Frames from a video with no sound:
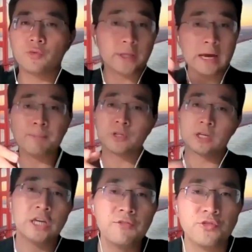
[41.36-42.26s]
For example,
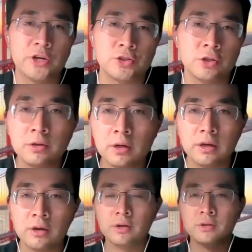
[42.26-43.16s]
the kingfisher,
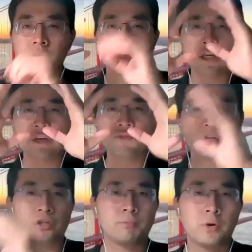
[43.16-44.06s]

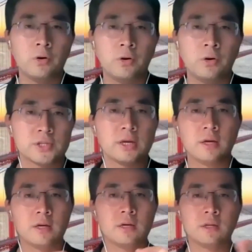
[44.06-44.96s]
kingfisher birds,
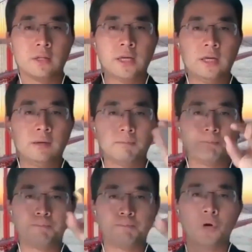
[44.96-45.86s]
they
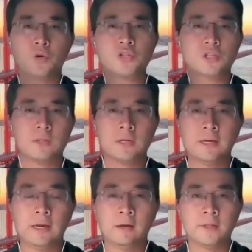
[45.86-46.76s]
perch
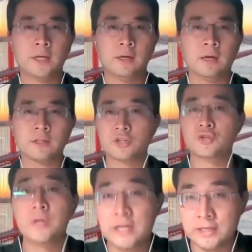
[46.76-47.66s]
on the
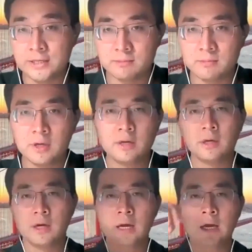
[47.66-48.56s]
trees
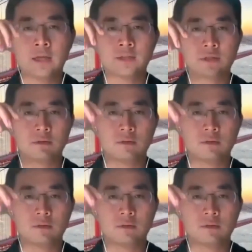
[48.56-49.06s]
and